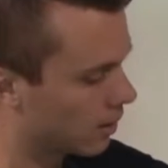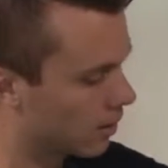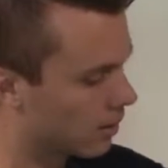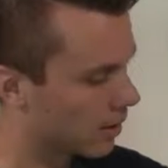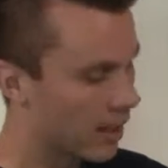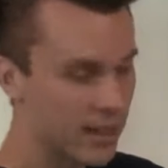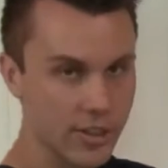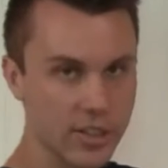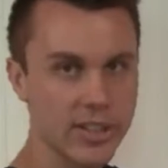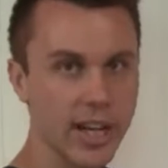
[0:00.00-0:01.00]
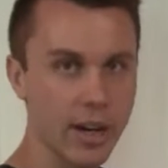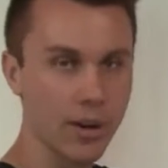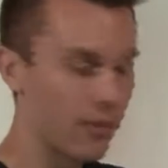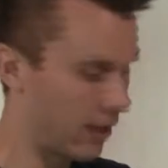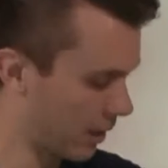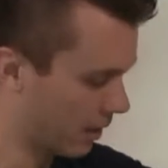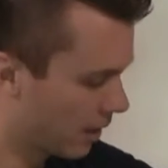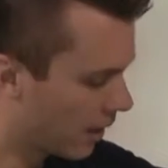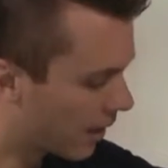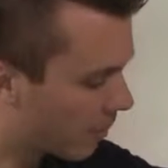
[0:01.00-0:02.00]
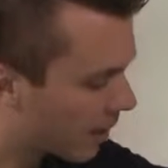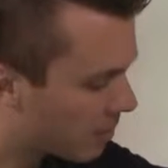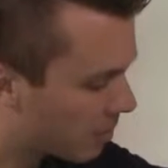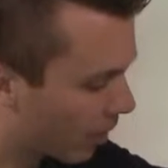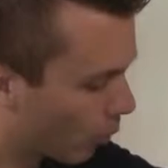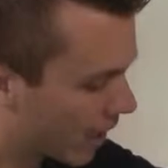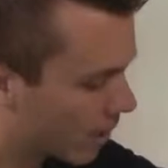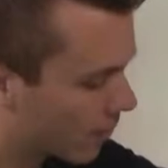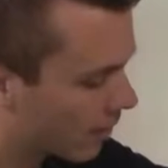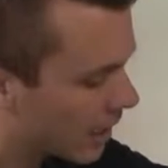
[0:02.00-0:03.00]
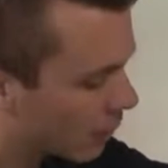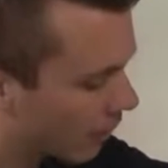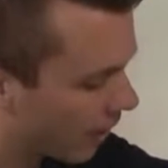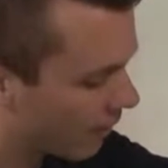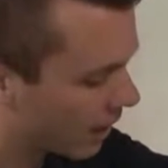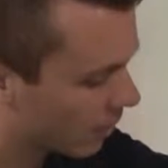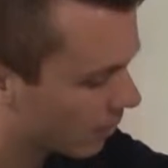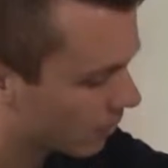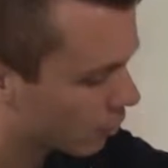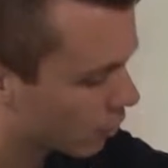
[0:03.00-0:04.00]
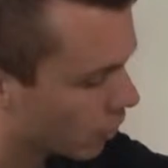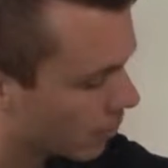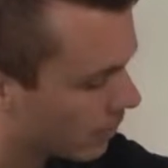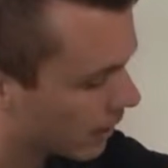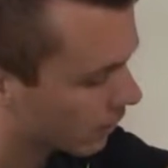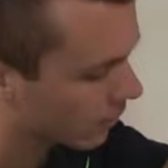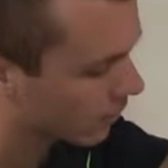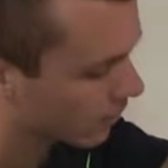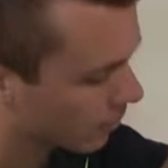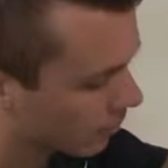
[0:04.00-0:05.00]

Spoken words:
Okay, so you started off there. Then maybe by week 3 you're having 2 meals